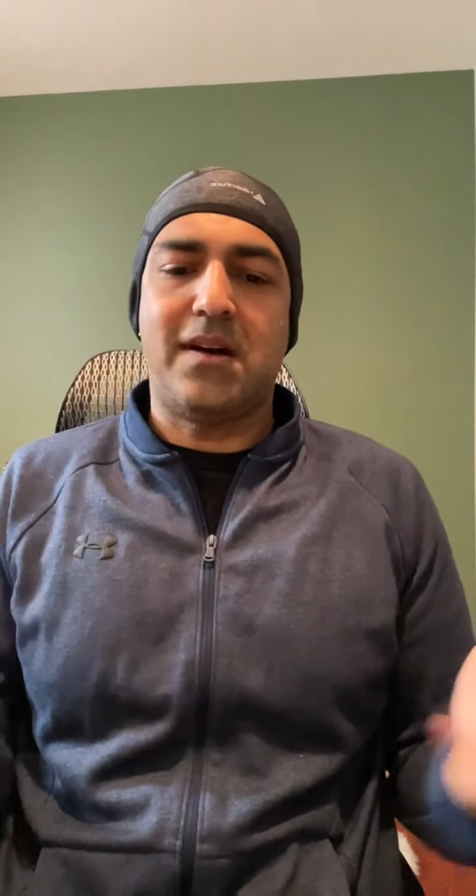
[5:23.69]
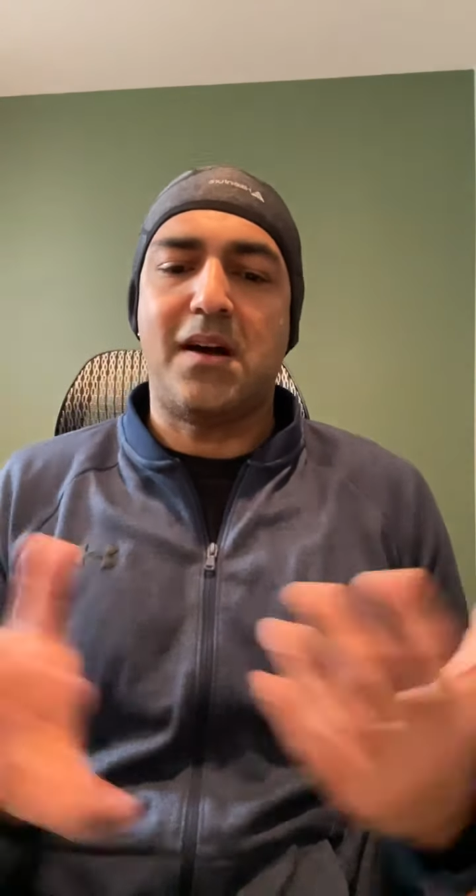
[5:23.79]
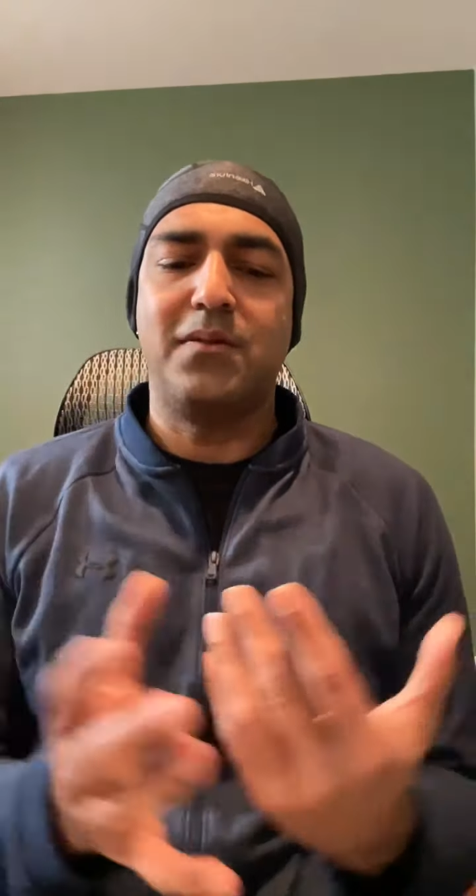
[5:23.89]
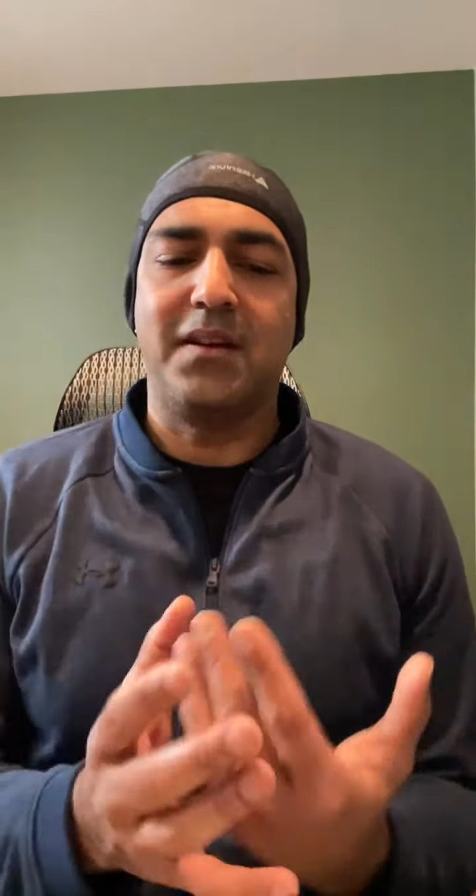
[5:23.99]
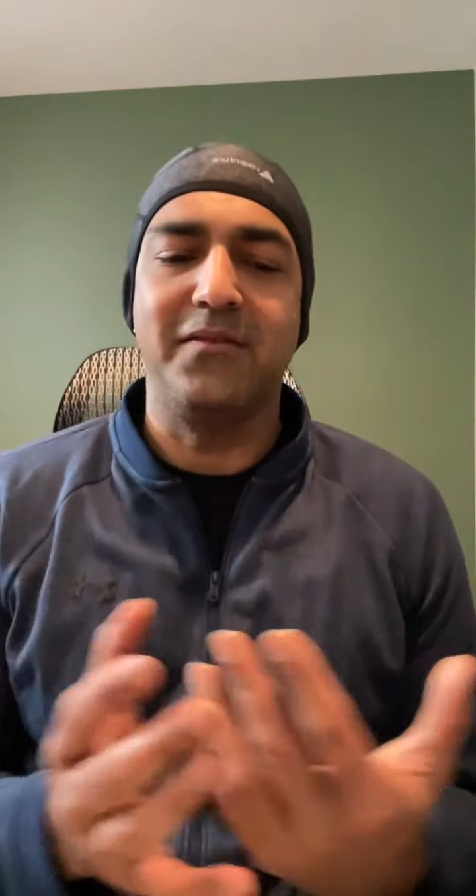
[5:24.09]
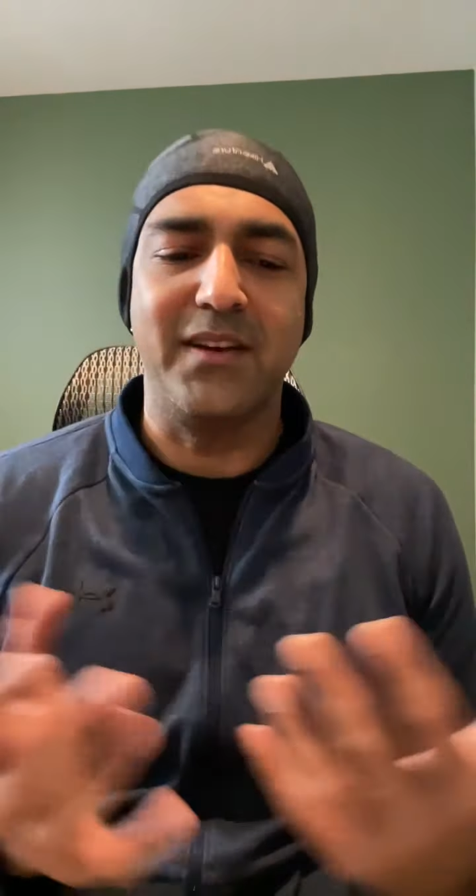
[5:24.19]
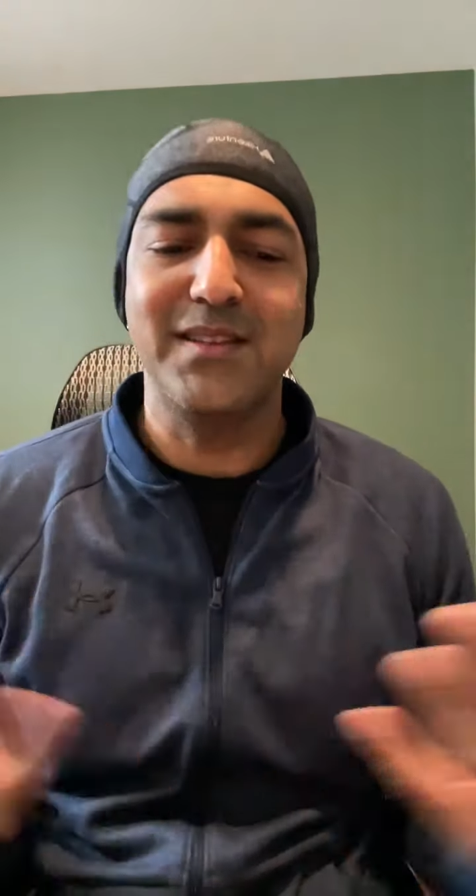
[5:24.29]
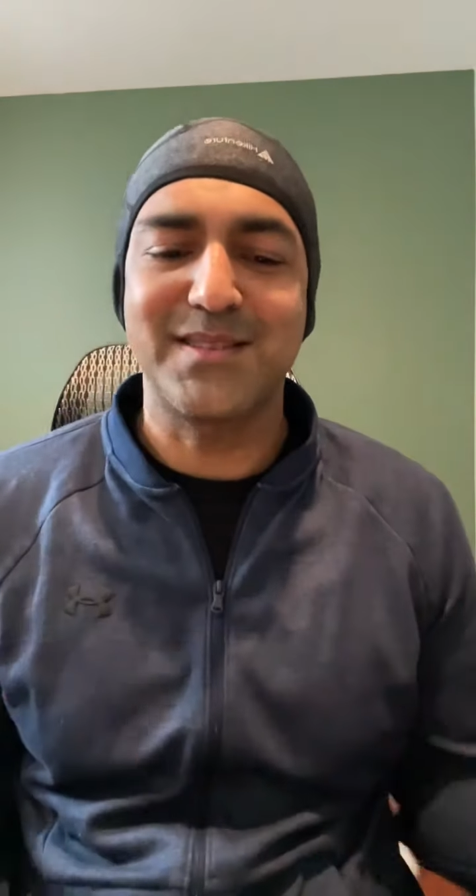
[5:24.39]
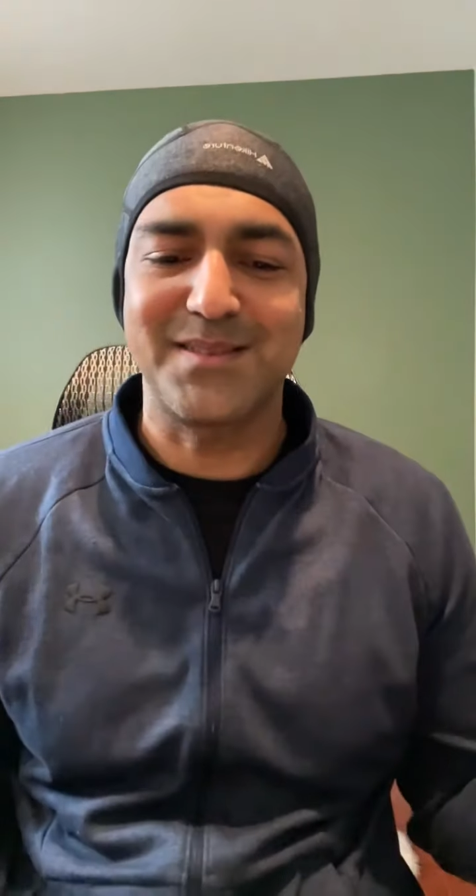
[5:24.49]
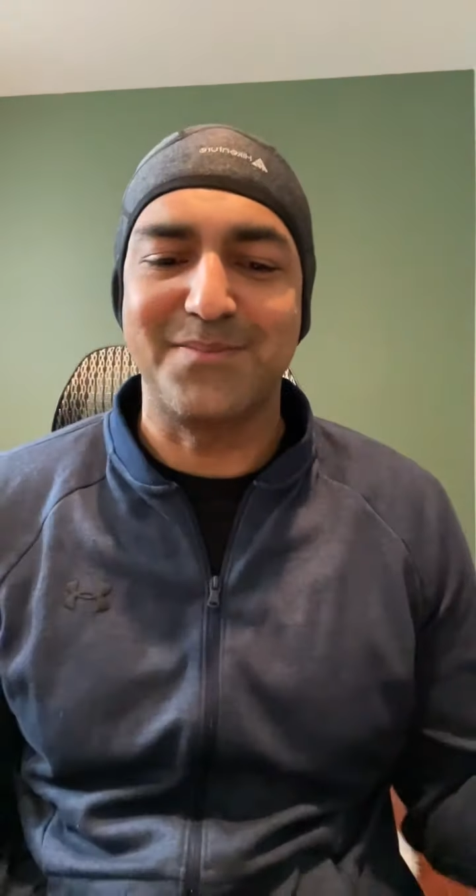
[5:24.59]
our
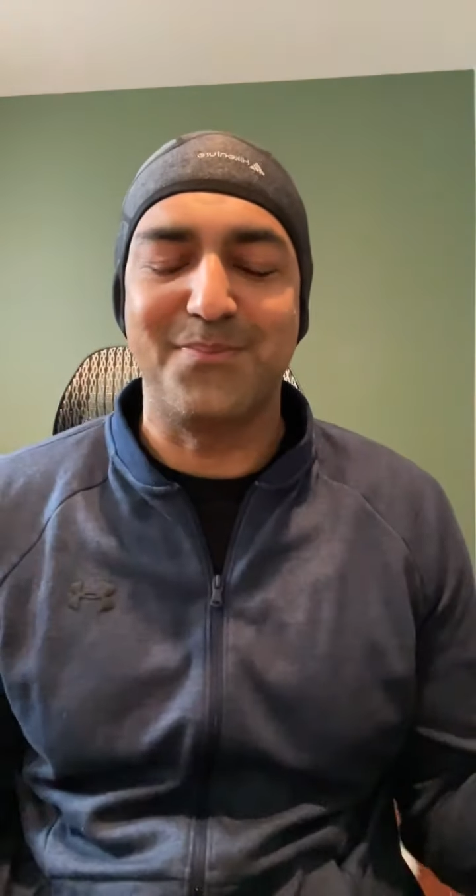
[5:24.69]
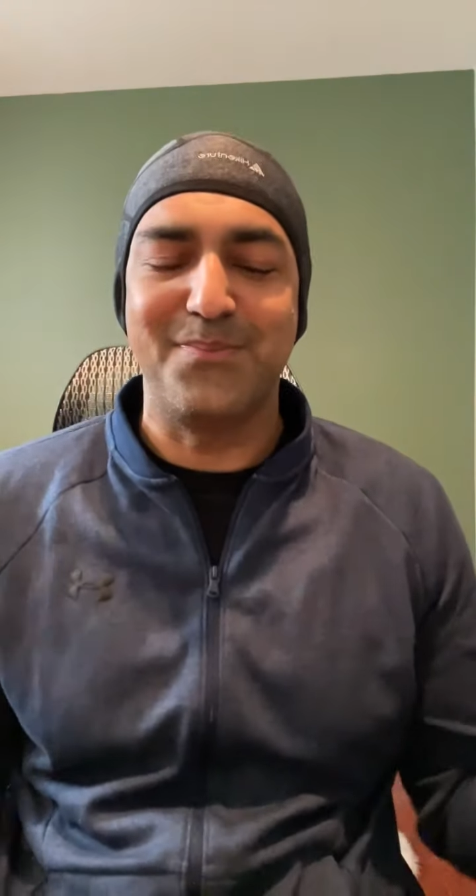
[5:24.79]
events,